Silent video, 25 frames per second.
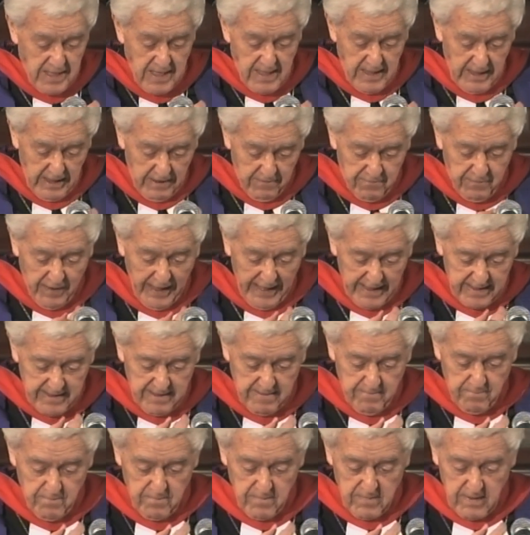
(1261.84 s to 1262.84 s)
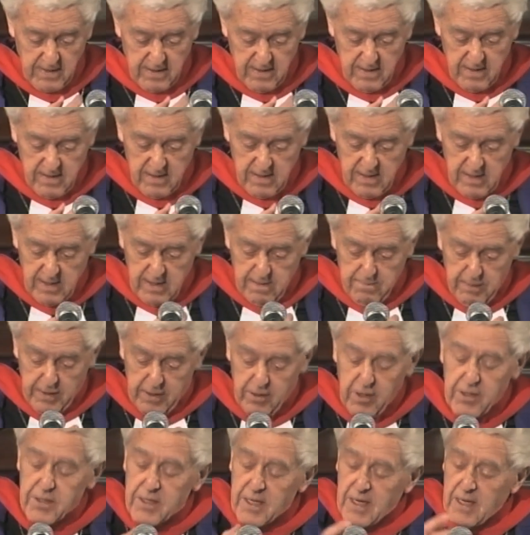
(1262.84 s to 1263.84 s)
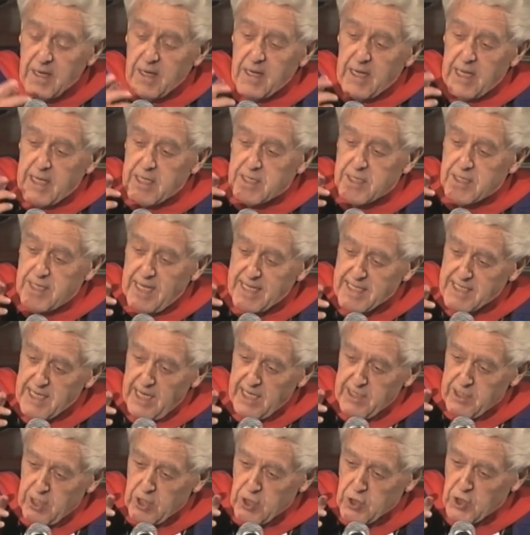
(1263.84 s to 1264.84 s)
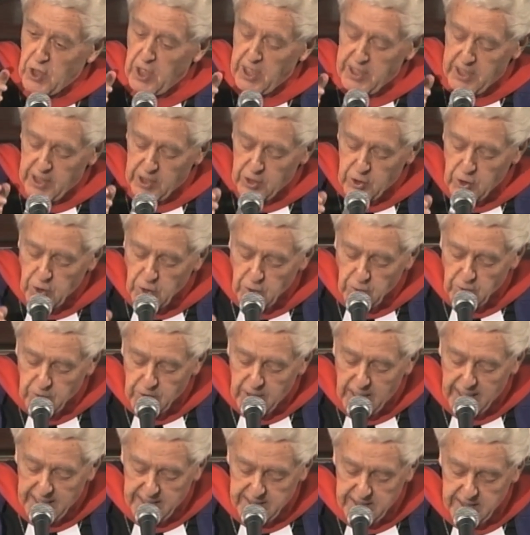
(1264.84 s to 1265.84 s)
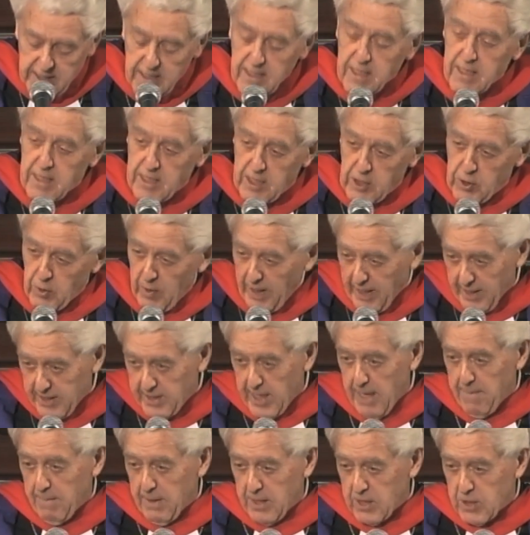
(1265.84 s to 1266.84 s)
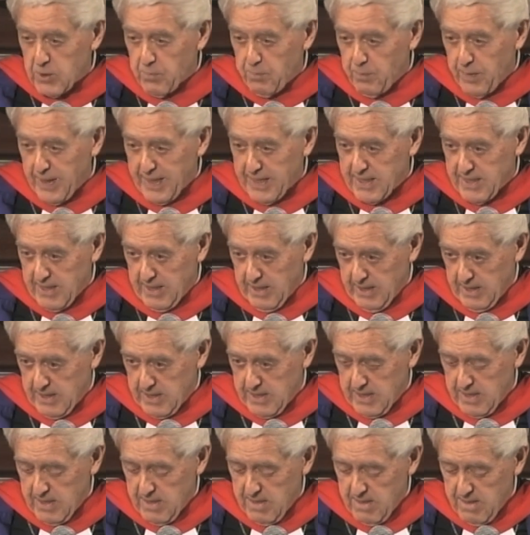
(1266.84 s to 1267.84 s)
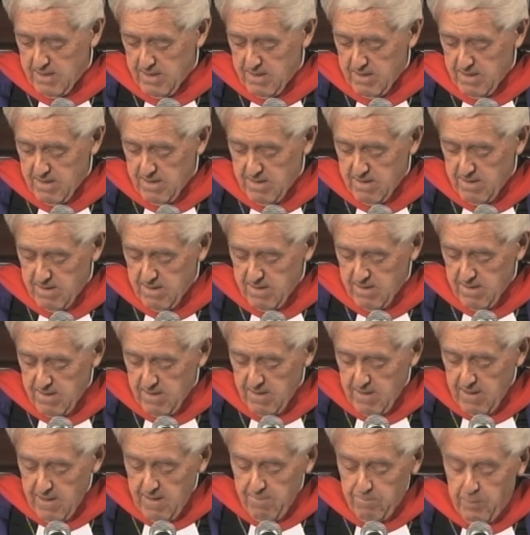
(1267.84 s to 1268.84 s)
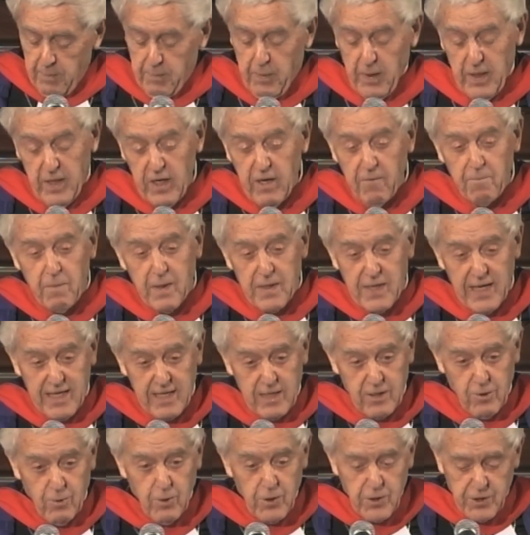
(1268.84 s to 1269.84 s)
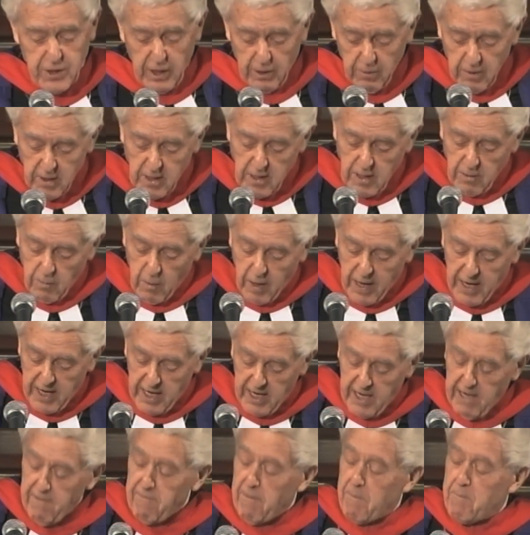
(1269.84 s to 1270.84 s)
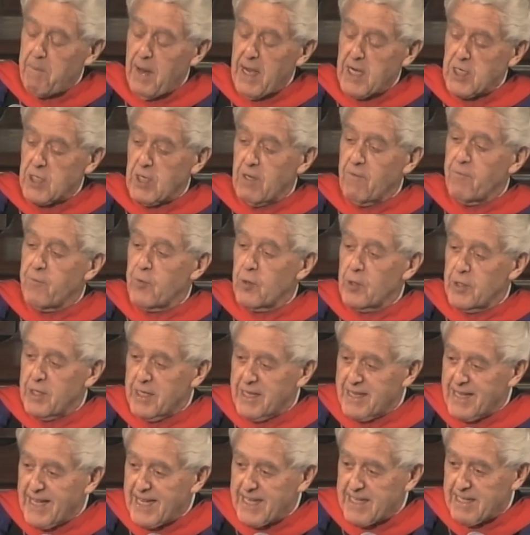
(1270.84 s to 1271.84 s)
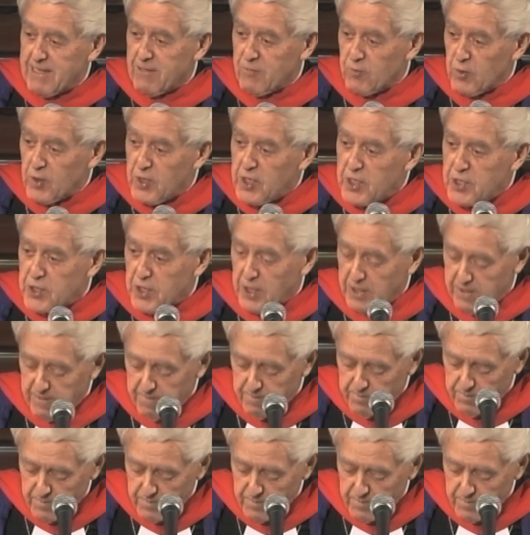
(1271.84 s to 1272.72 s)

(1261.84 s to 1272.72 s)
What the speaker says: in fact, because it sets out to shine a new light into our damaged places. But believe me, that is also why I have a passion for an enlightened religion,